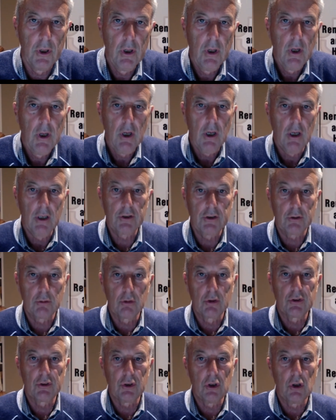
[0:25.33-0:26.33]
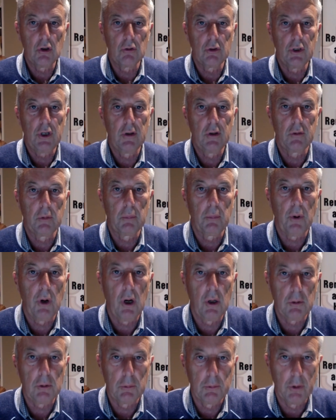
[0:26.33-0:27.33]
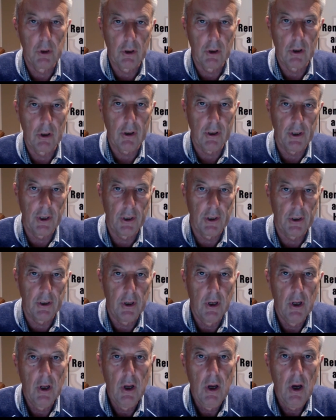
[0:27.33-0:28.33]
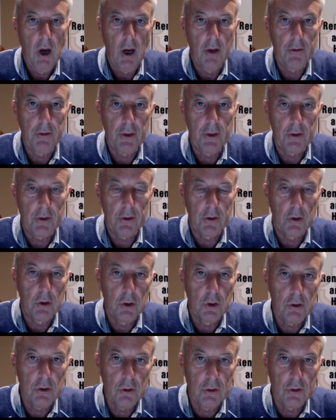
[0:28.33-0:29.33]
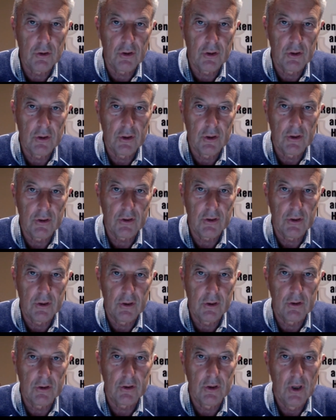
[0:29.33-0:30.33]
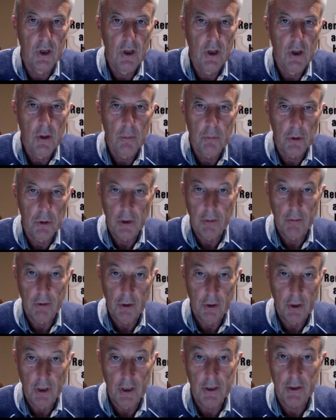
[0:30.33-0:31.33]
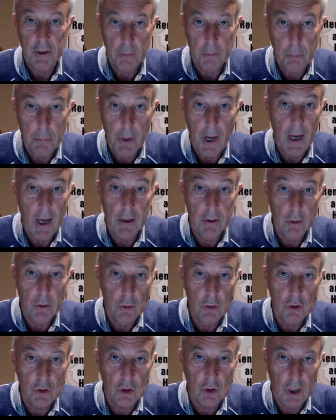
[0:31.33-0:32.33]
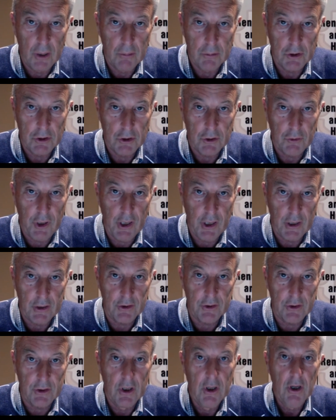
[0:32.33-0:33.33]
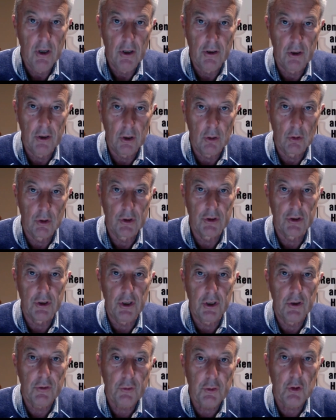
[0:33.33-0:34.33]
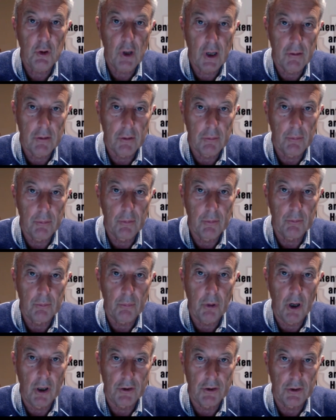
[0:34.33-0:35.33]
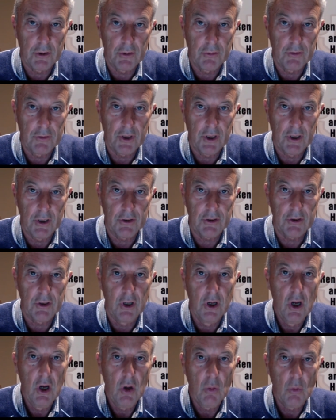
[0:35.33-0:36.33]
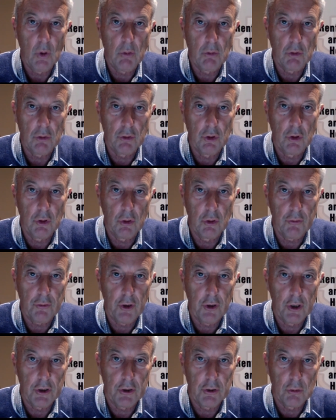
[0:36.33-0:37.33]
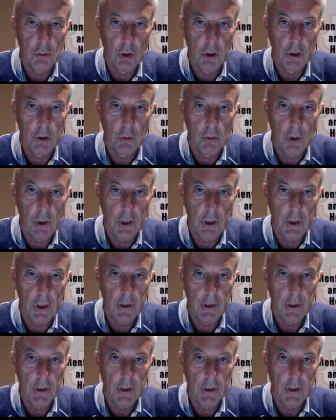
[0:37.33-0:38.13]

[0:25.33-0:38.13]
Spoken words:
As a result, we have a problem on our hand. I think the good news in this is, believe it or not, that bad news travels fast. In other words, if you have a positive test, we will notify you right away.